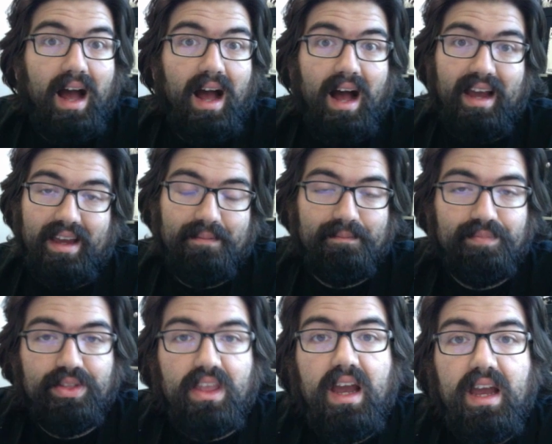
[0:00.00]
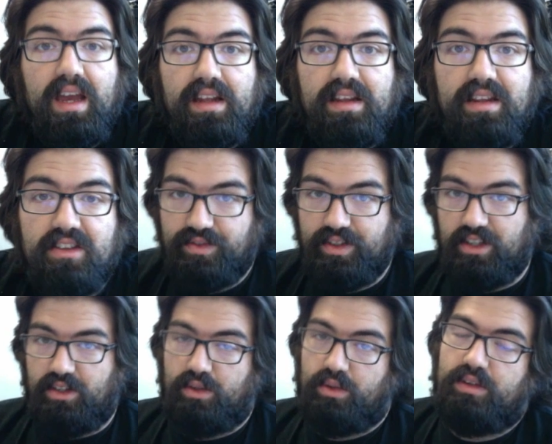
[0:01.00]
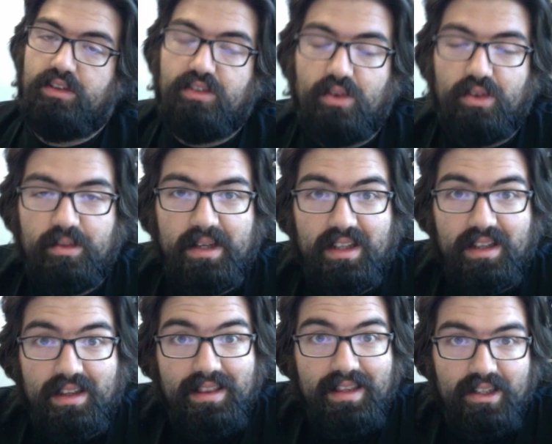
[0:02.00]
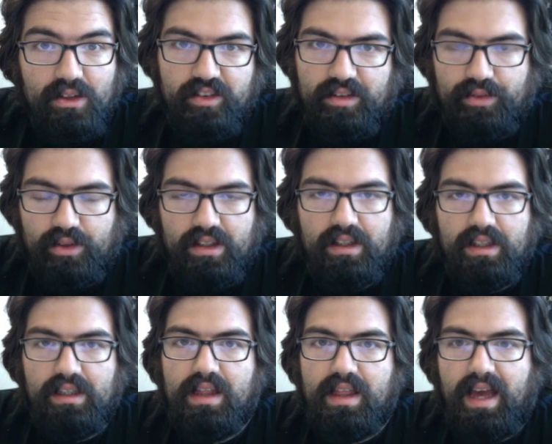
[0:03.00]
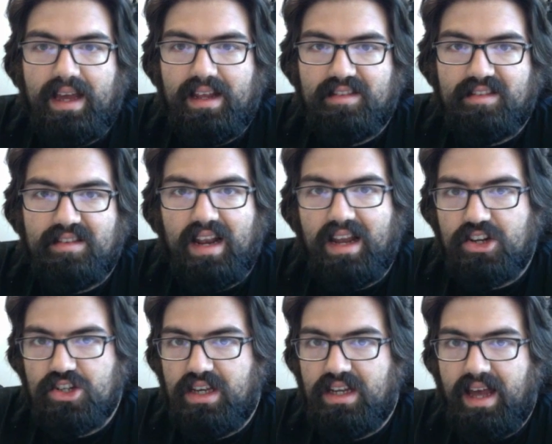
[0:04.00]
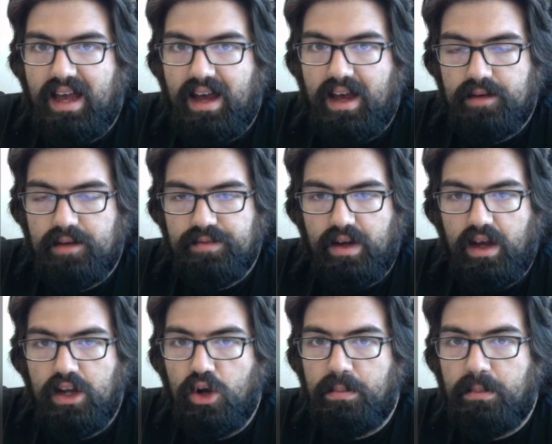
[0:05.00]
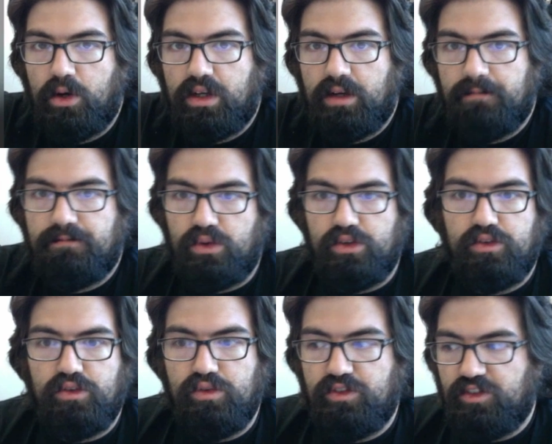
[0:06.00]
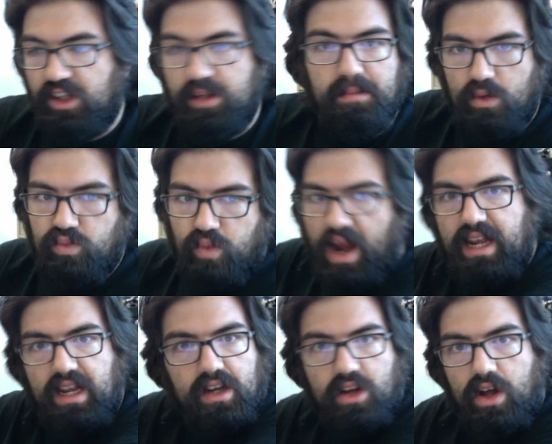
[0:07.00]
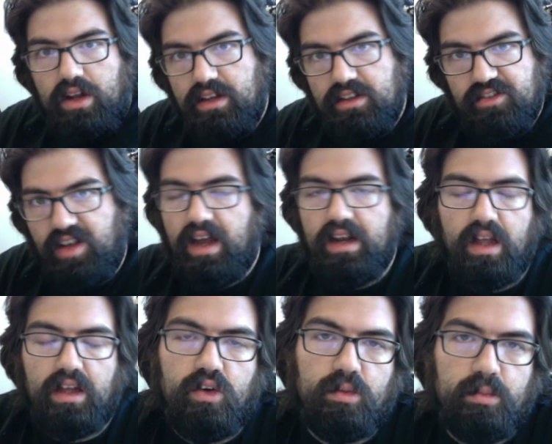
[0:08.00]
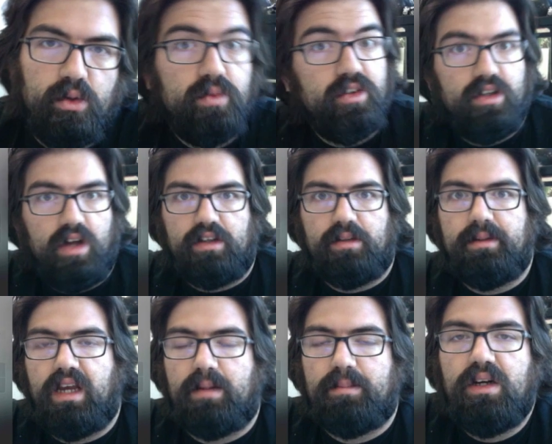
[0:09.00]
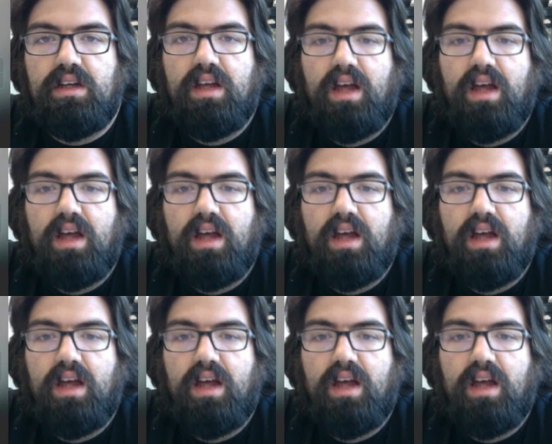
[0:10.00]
Hi, this video is going to be a little different in that it's not actually going to have a notebook for you to see me writing on the side like normal, the document camera.